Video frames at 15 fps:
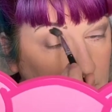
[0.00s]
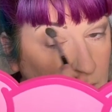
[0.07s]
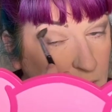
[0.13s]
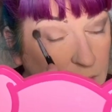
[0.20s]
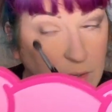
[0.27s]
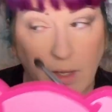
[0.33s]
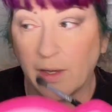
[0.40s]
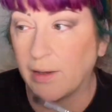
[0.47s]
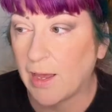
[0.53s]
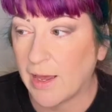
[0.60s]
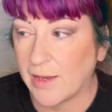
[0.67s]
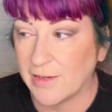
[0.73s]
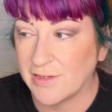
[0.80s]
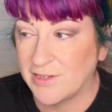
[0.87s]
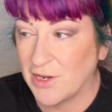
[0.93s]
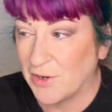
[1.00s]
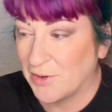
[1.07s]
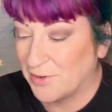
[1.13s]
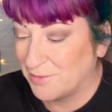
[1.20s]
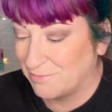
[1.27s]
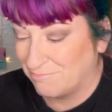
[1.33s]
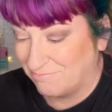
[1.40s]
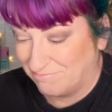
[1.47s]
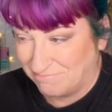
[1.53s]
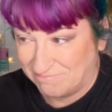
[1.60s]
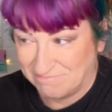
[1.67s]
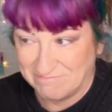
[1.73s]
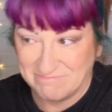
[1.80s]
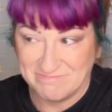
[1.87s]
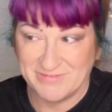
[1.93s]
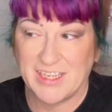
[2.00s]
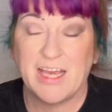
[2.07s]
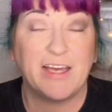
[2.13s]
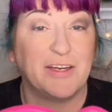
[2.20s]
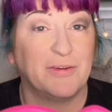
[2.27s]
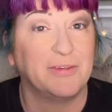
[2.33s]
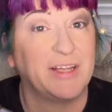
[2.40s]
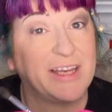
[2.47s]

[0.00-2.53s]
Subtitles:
Okay, I don't